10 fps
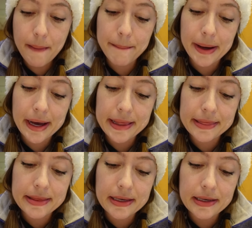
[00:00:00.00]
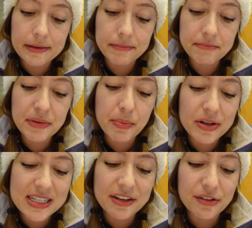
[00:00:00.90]
But the, the
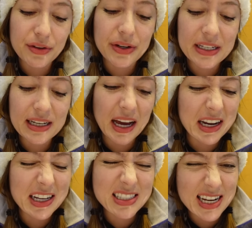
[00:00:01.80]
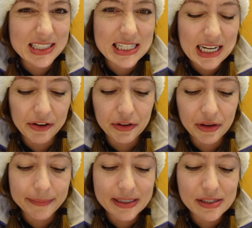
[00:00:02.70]
pork tenderloin kind of takes it down a
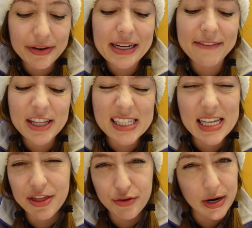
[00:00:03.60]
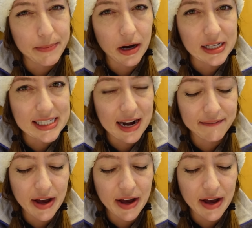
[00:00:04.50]
little bit. So I would give this a three paws out of